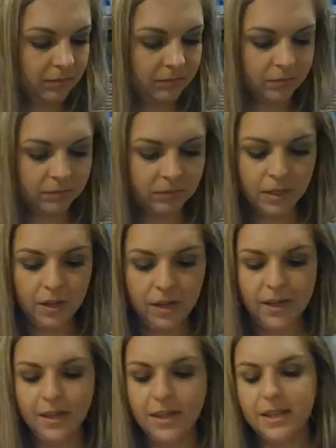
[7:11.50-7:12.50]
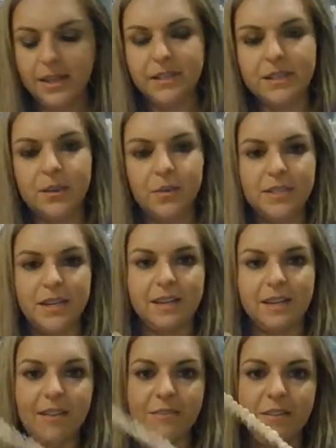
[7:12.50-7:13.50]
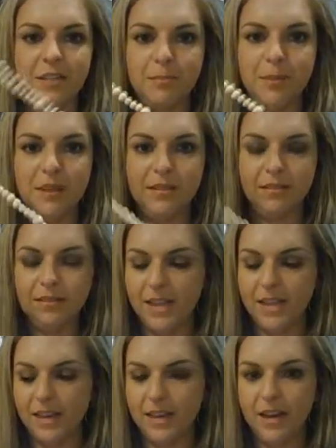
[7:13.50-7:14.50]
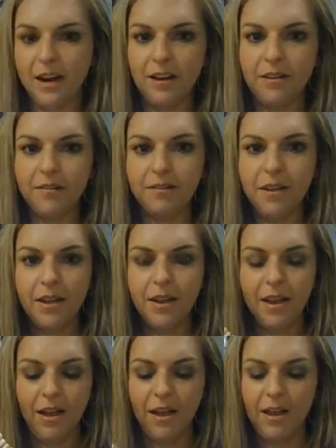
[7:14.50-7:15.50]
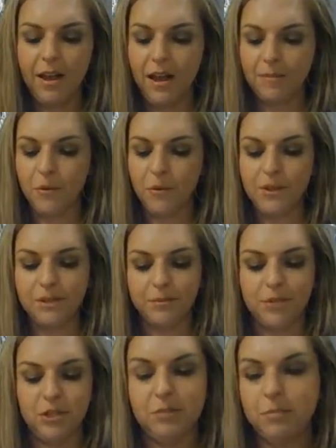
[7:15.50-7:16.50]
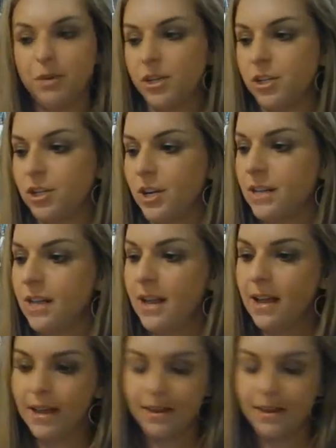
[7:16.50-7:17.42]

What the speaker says: Okay, so once I got that first bead taken care of, I'm going to just put a straight line